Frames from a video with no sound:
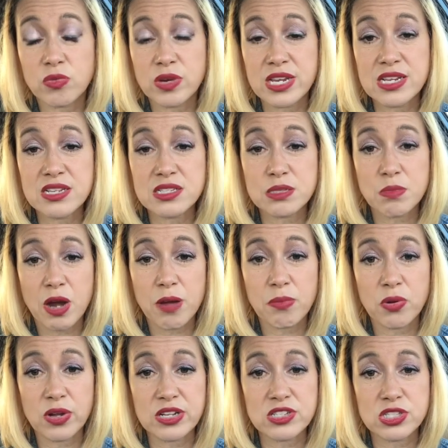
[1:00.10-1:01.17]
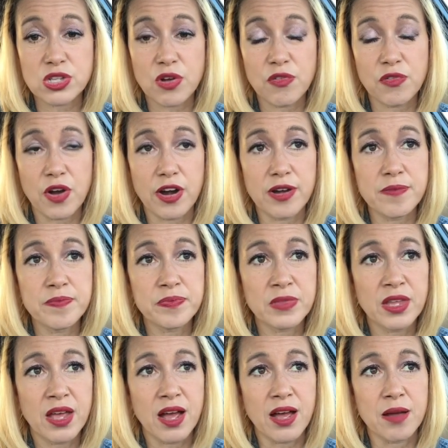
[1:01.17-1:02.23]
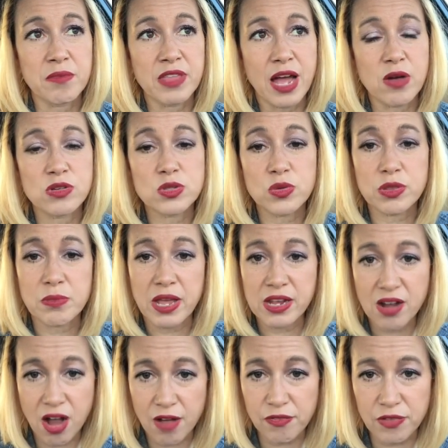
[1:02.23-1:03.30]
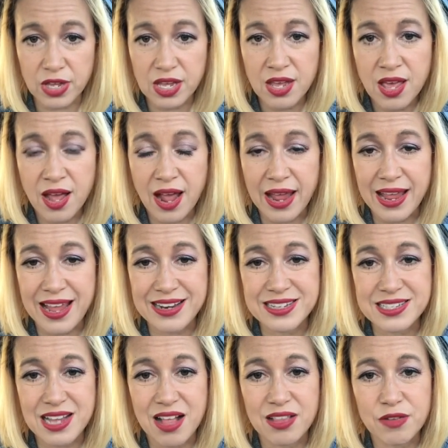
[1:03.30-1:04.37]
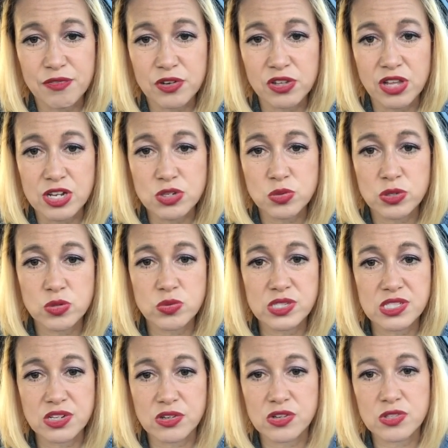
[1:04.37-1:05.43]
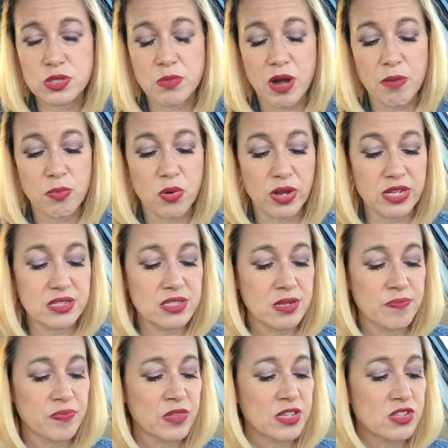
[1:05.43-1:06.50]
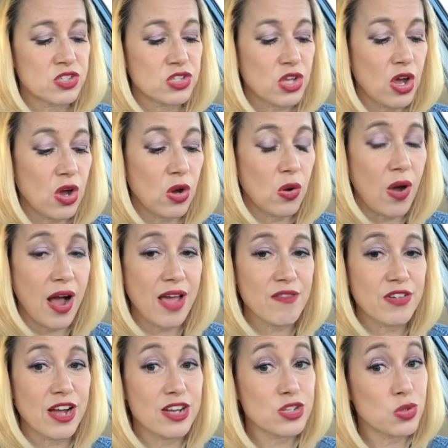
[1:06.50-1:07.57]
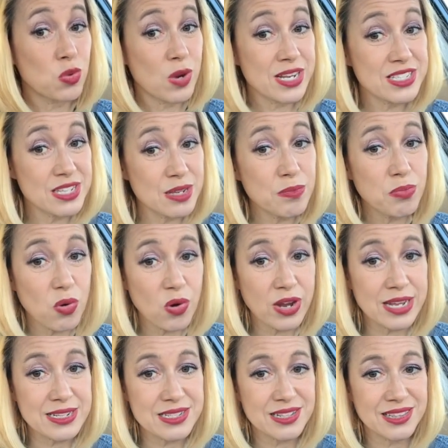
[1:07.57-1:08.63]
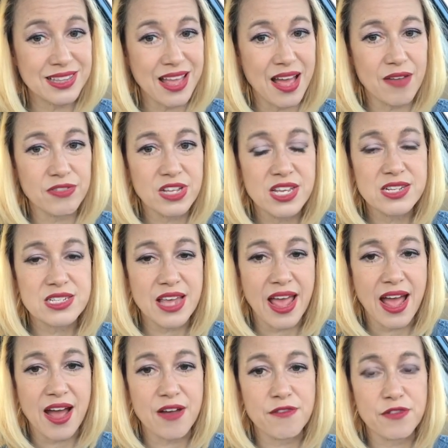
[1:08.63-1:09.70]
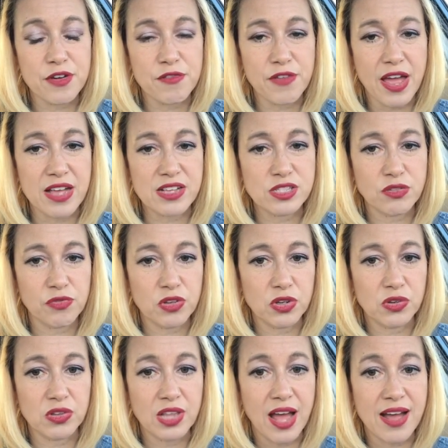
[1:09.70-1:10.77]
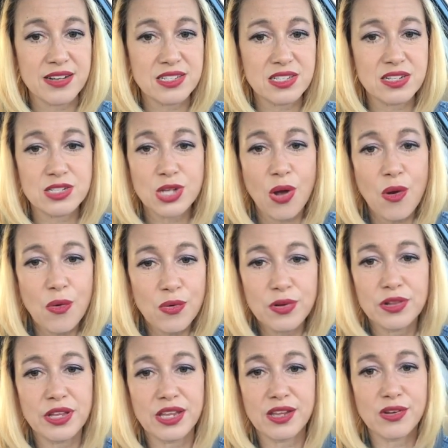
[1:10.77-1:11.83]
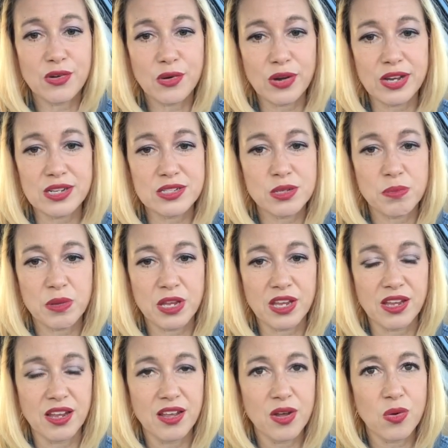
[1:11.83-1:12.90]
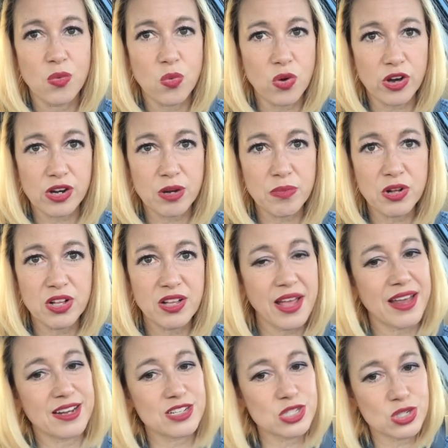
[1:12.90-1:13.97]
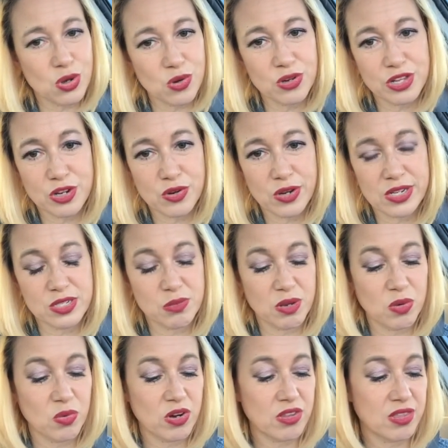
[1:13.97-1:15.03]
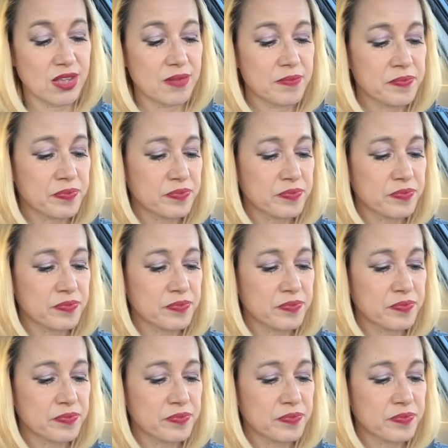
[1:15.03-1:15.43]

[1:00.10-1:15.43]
three smart points so far. Um, that was with my coffee. I had had a salad for lunch, which was zero smart points. So I've got 20 points left to have for fast food. That's totally going to be workable and it's totally going to be worth it.